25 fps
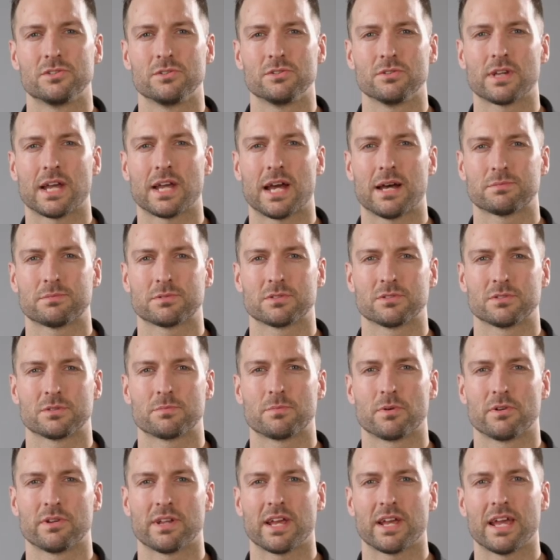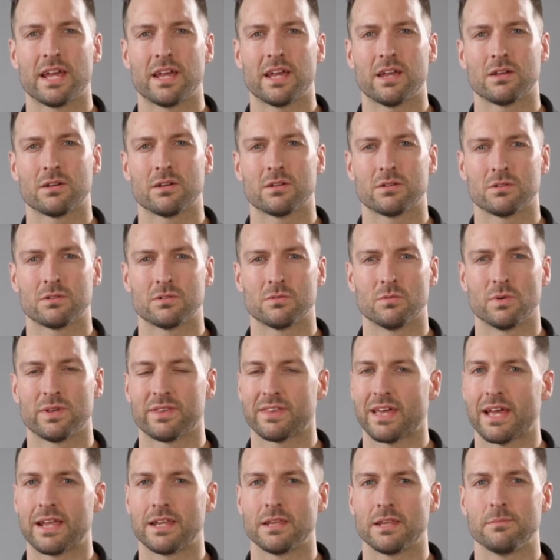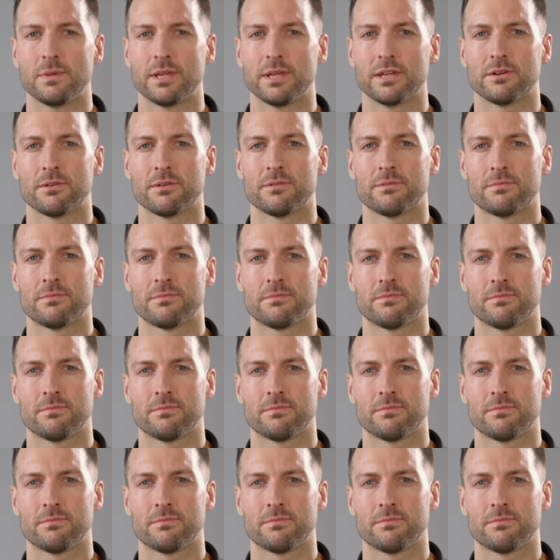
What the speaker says: 2 capsules per day with any meal.